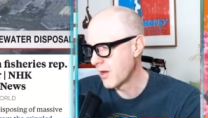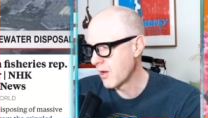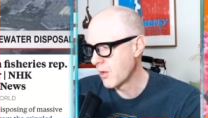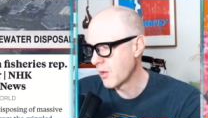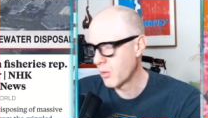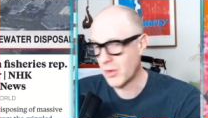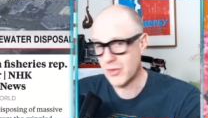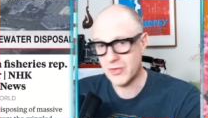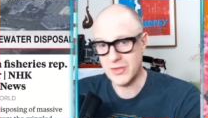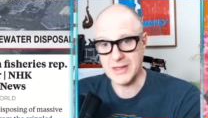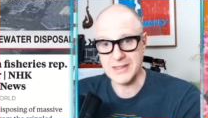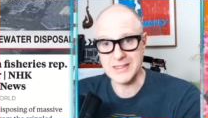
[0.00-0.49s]

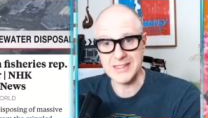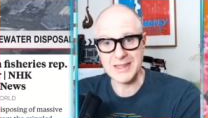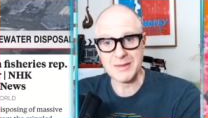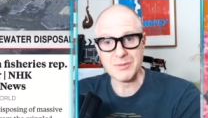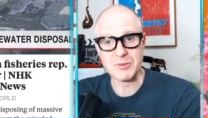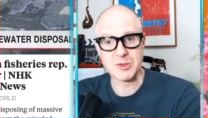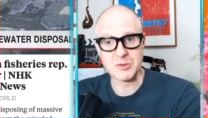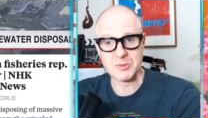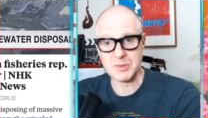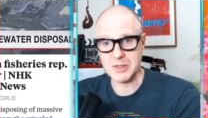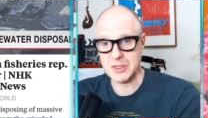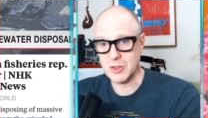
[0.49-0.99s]
what they deem
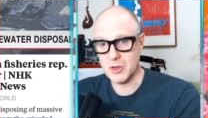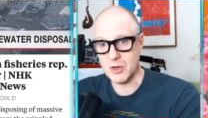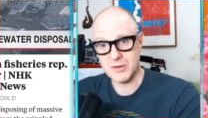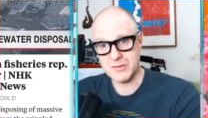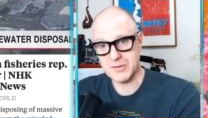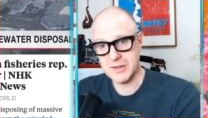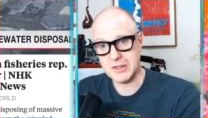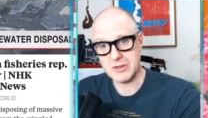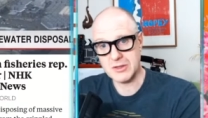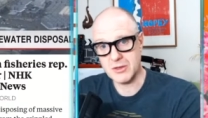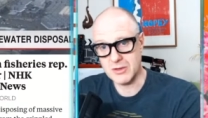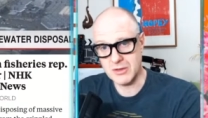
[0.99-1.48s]
to be no
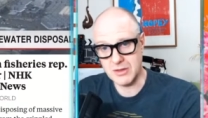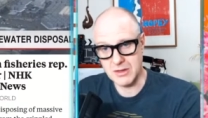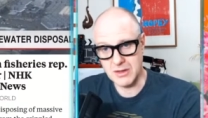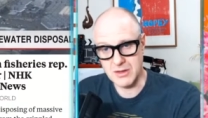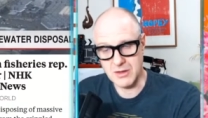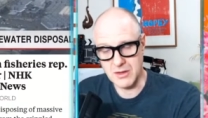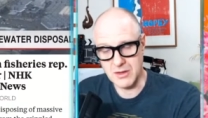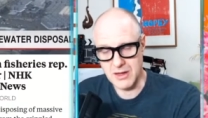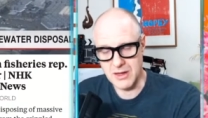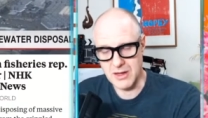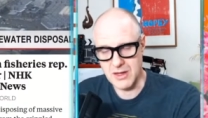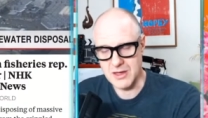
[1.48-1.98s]
effect on
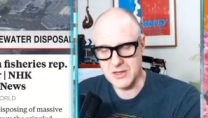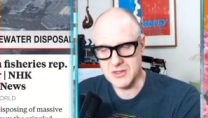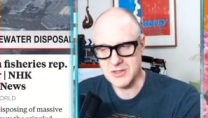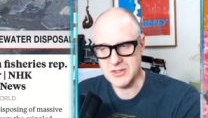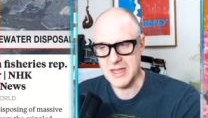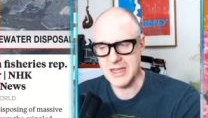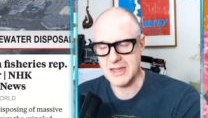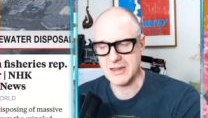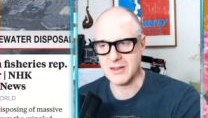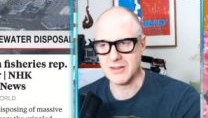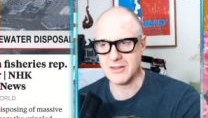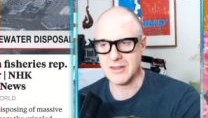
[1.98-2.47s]
the, a
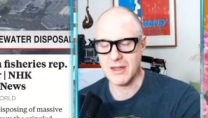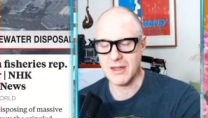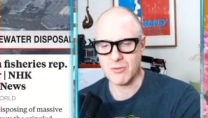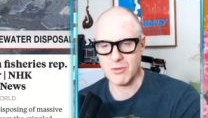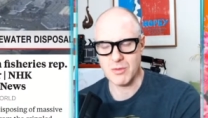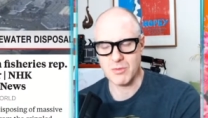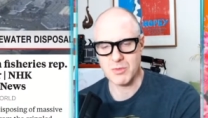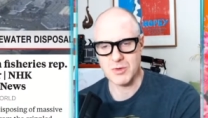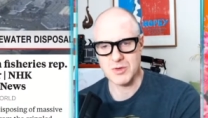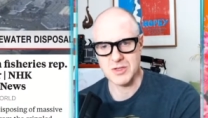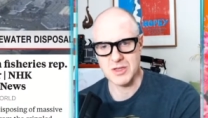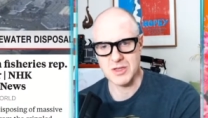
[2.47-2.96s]
standard that
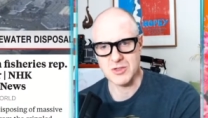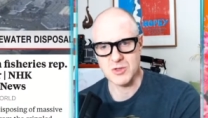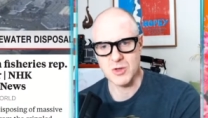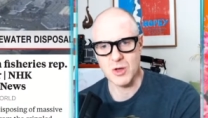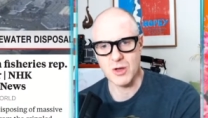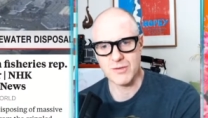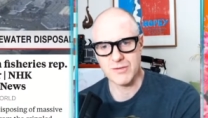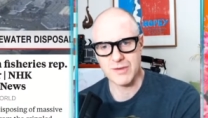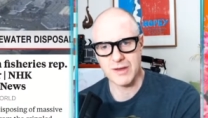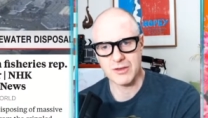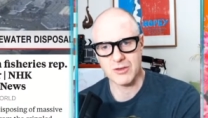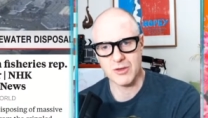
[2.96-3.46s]
represents no
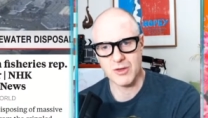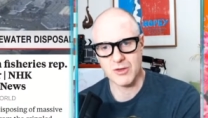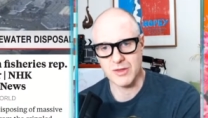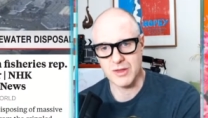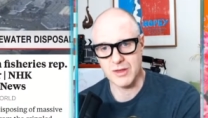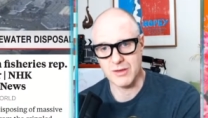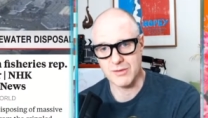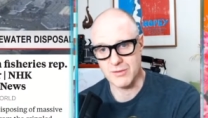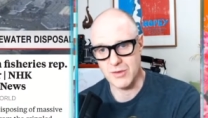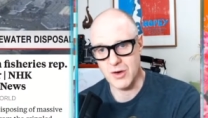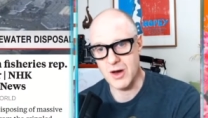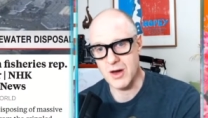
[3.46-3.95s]
effect on the
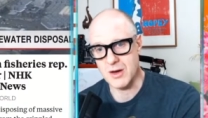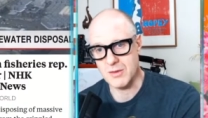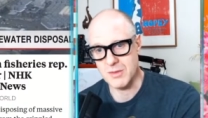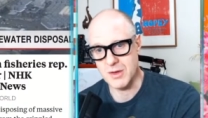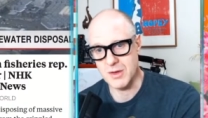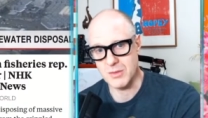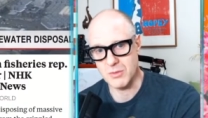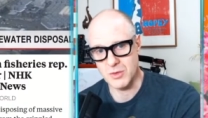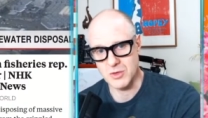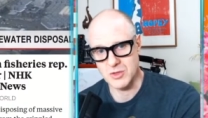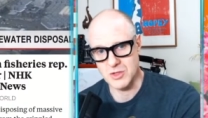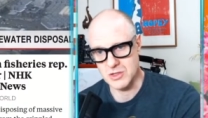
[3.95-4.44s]

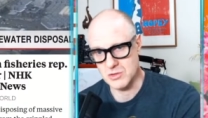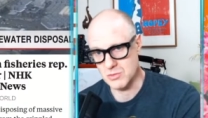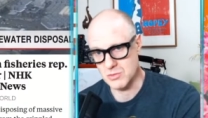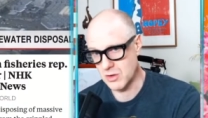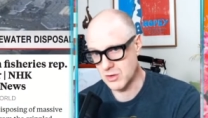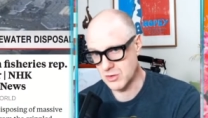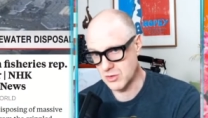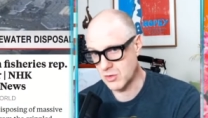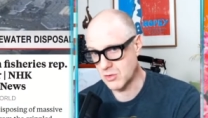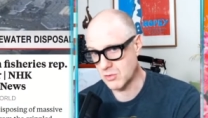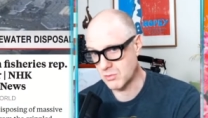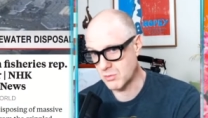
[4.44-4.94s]
environment, which is
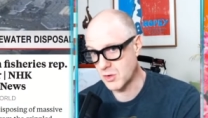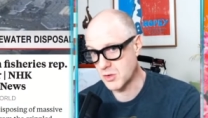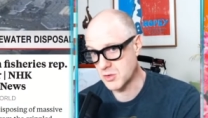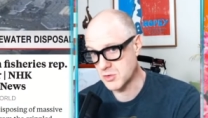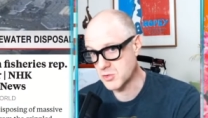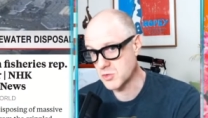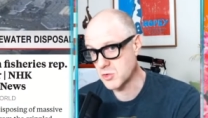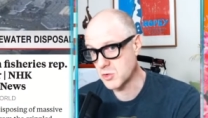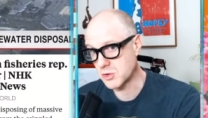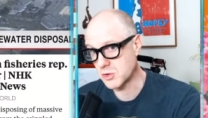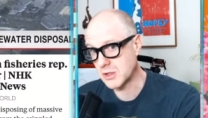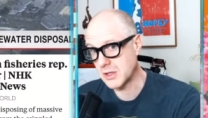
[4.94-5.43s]
what no,
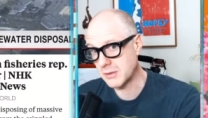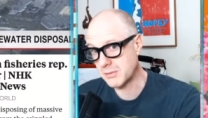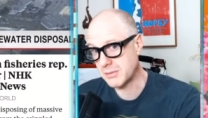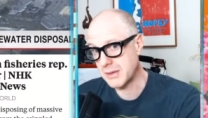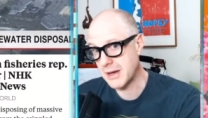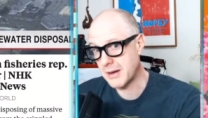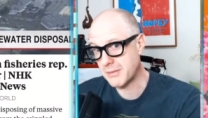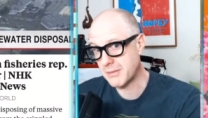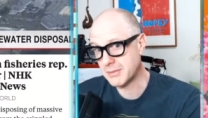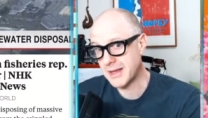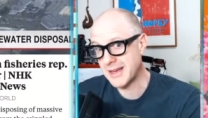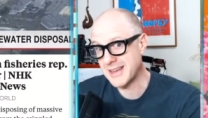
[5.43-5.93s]
most nuclear
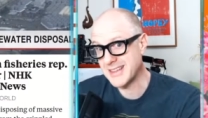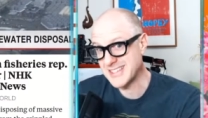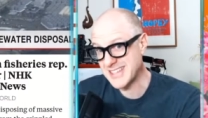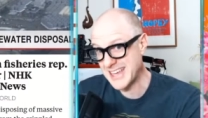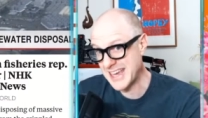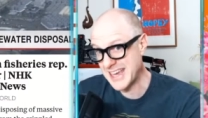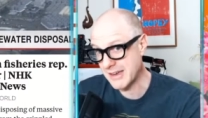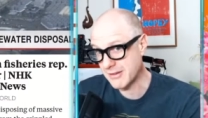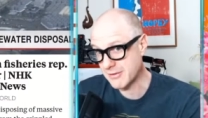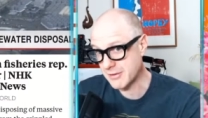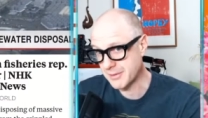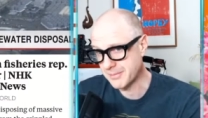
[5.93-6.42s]
power plants
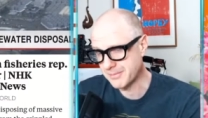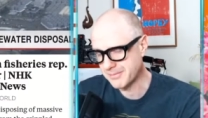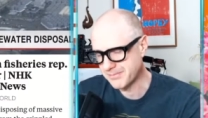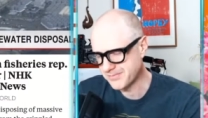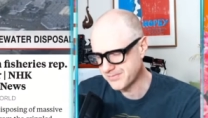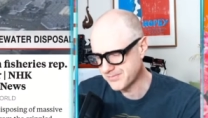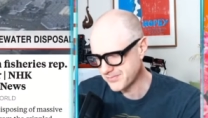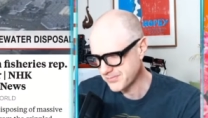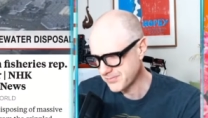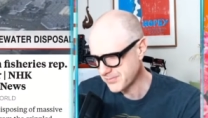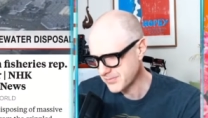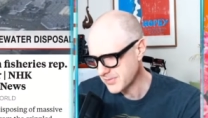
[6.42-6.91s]
have.
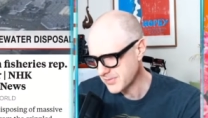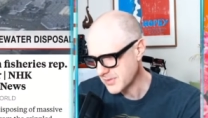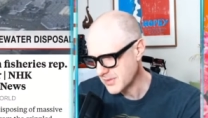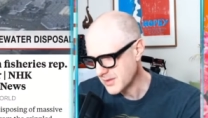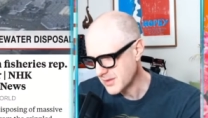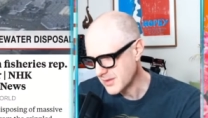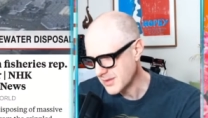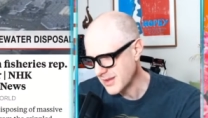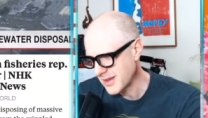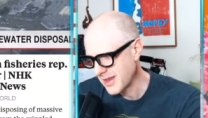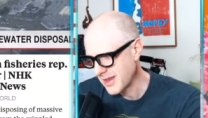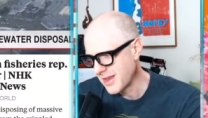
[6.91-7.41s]

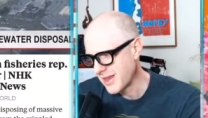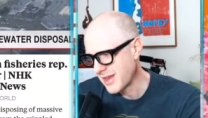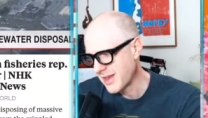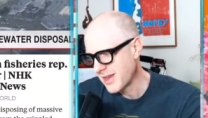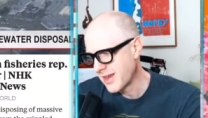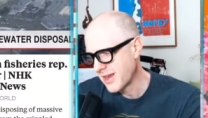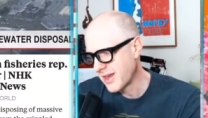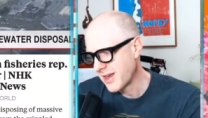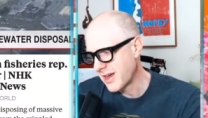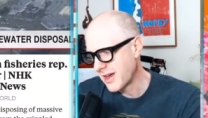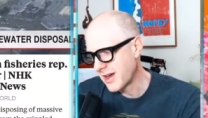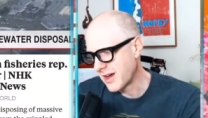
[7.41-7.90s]

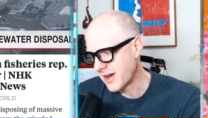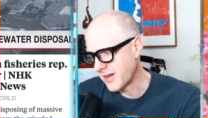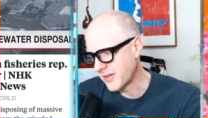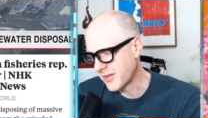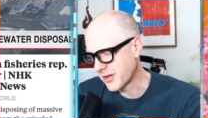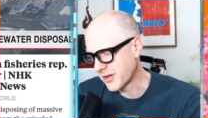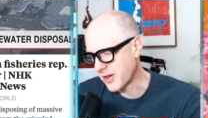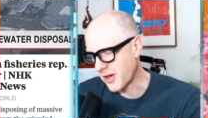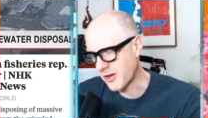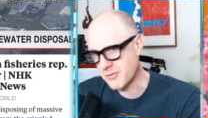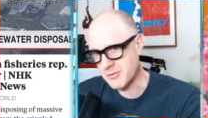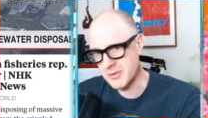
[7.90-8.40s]
Uh, the
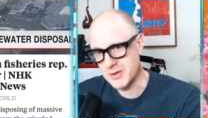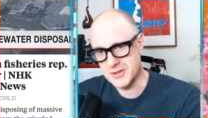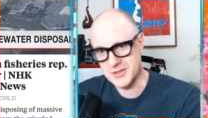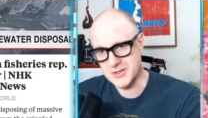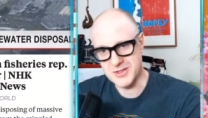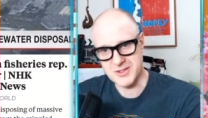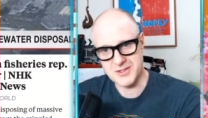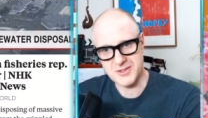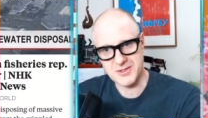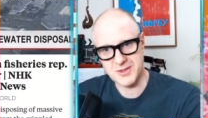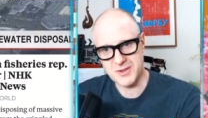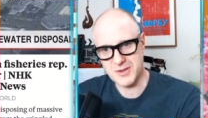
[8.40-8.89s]
government's
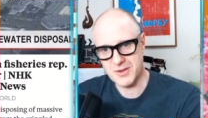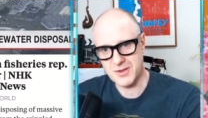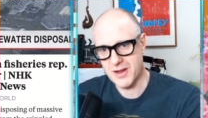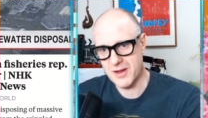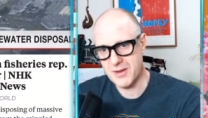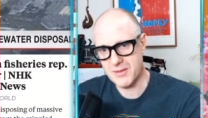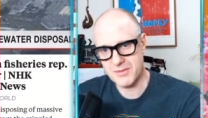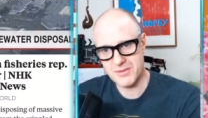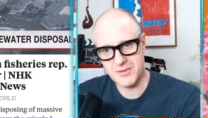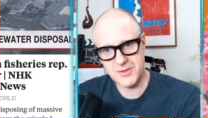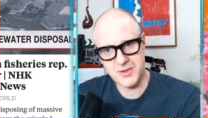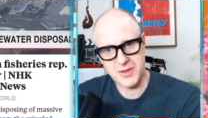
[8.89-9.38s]
just sort of
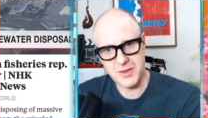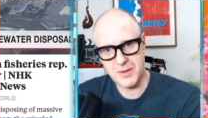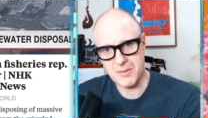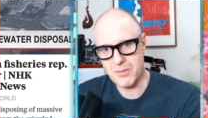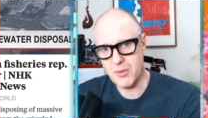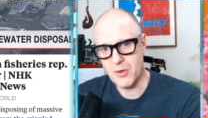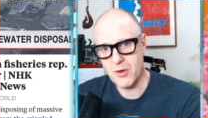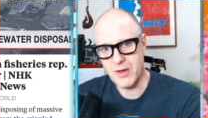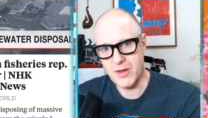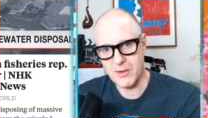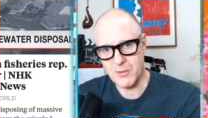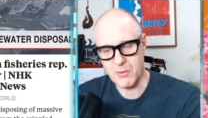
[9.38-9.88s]
come to the
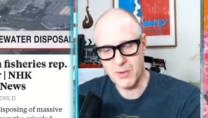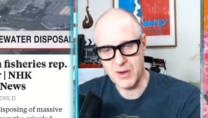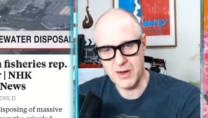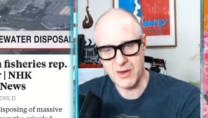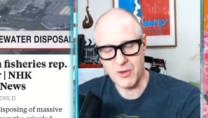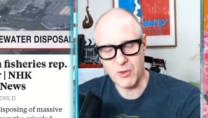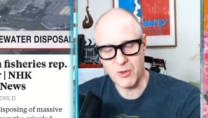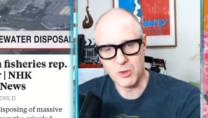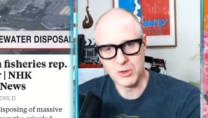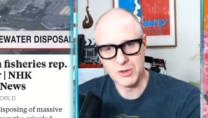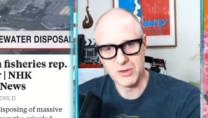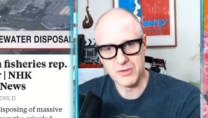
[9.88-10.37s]
point where
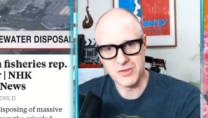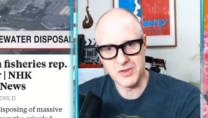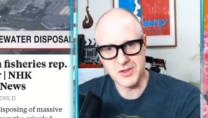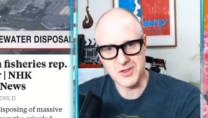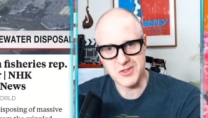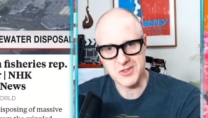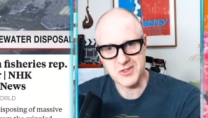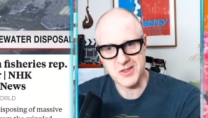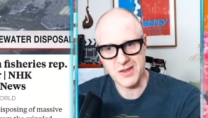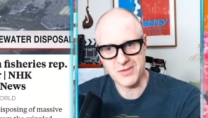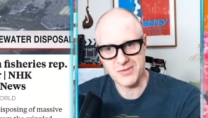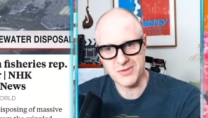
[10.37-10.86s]
all of this
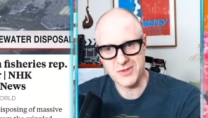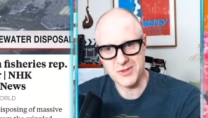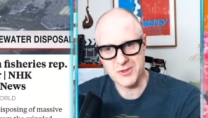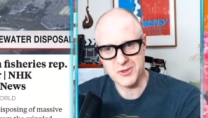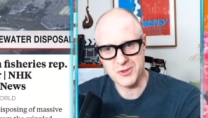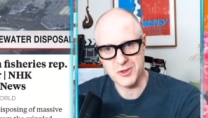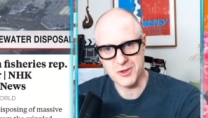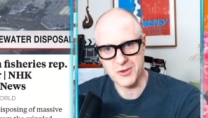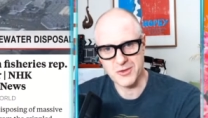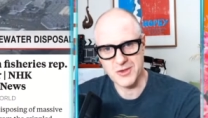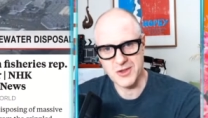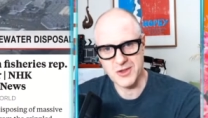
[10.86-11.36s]
stuff is
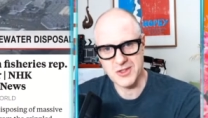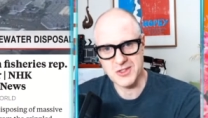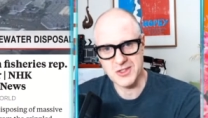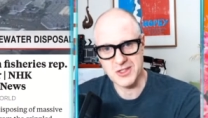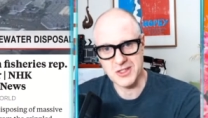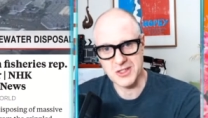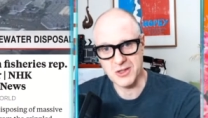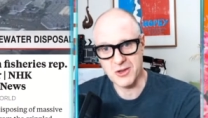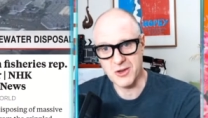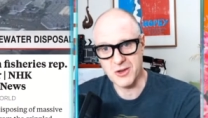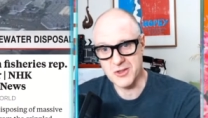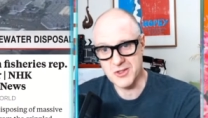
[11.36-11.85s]
sort of just
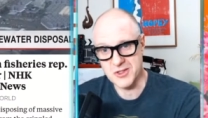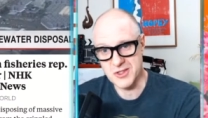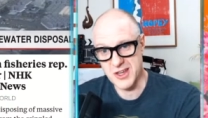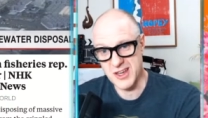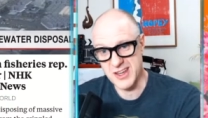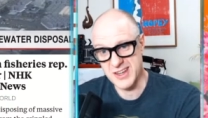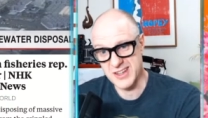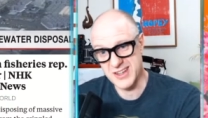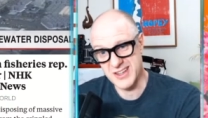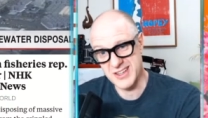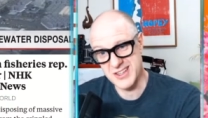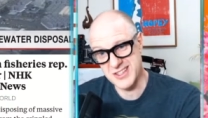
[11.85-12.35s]
sitting on
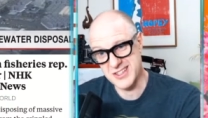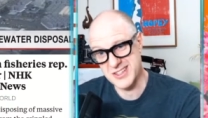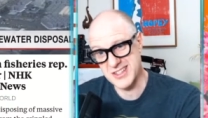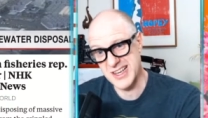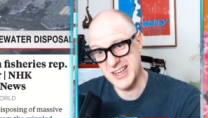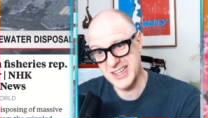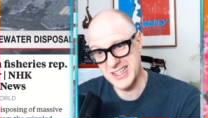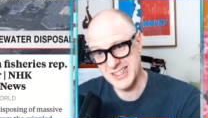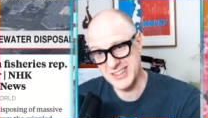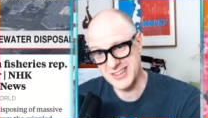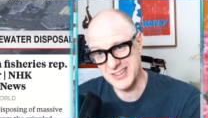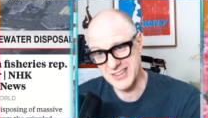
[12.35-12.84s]
site and it's
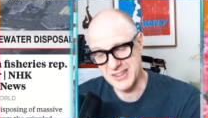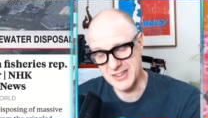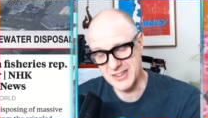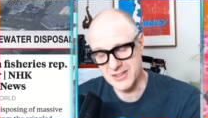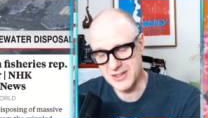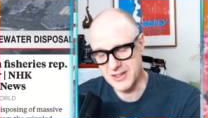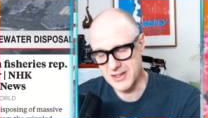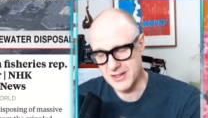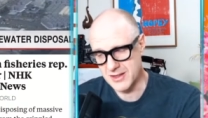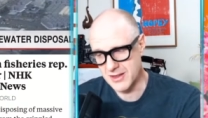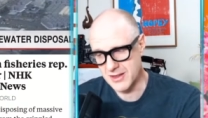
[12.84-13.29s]
starting to the